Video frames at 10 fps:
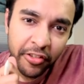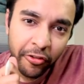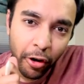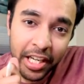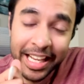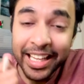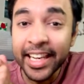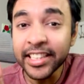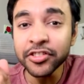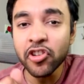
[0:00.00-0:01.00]
of all,
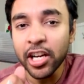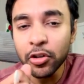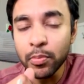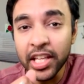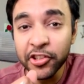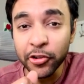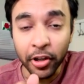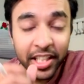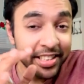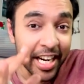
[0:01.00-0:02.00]
let us try to make
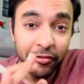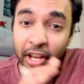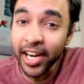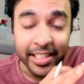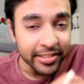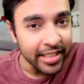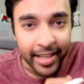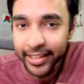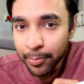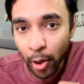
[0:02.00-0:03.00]
sure that we are
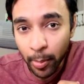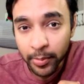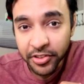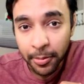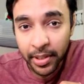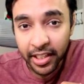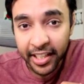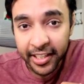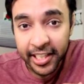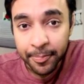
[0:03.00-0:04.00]
understanding the problem statement
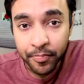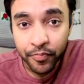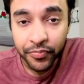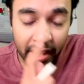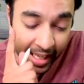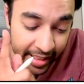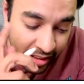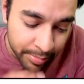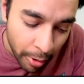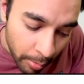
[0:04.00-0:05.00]
correctly. In
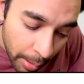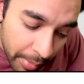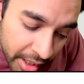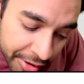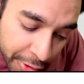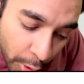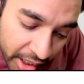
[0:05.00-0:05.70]
this problem, you are